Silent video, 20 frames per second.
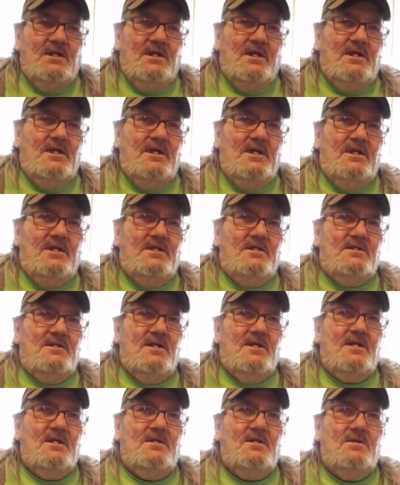
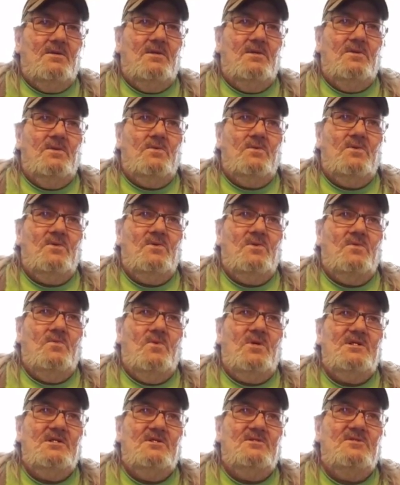And
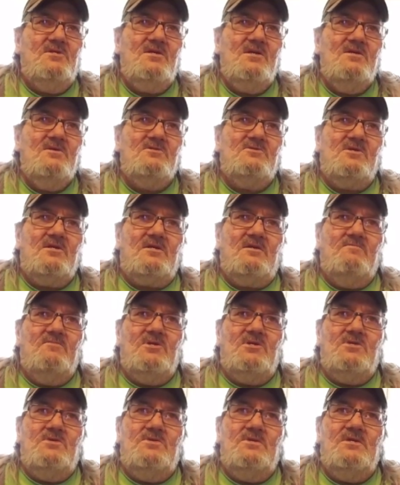what it does, it can
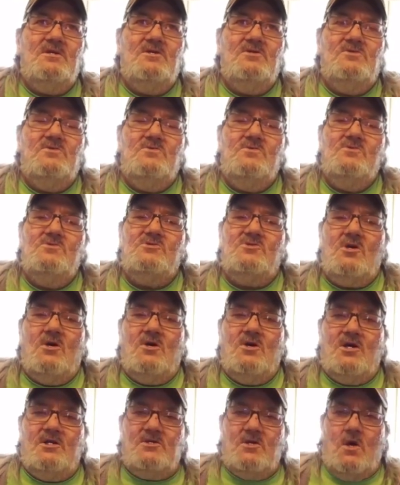be used
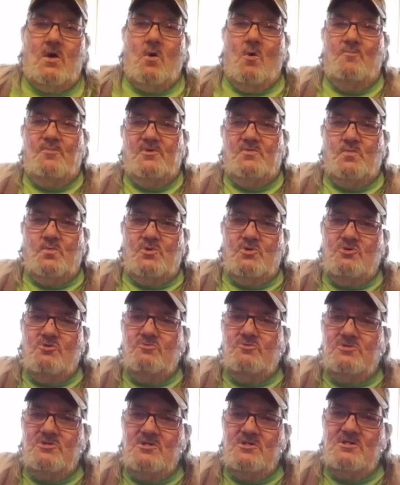on open
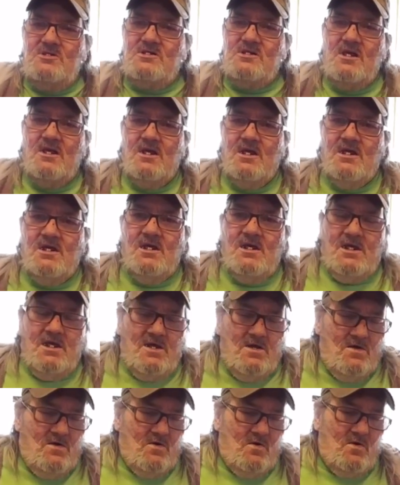wounds
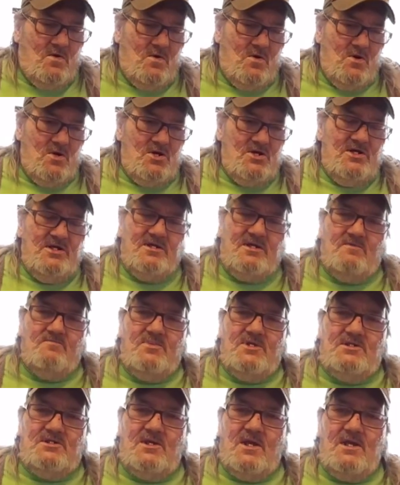or it
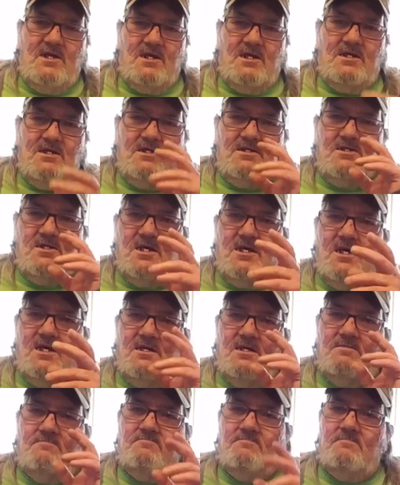can be taken
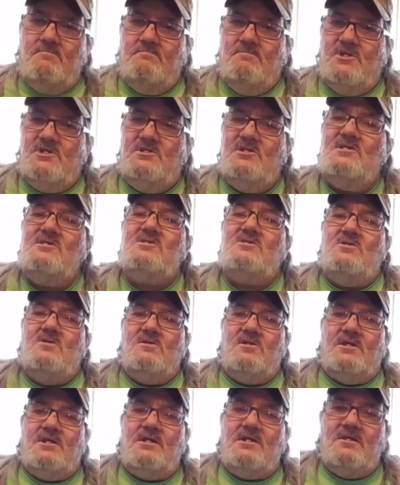
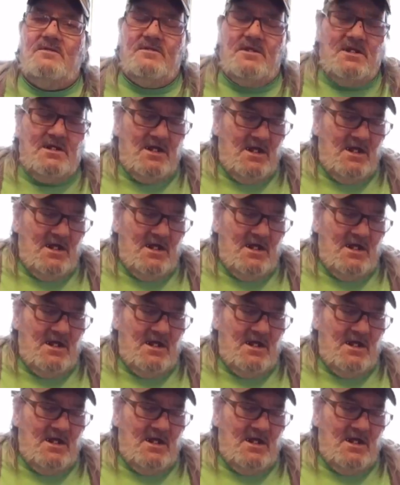medicinally.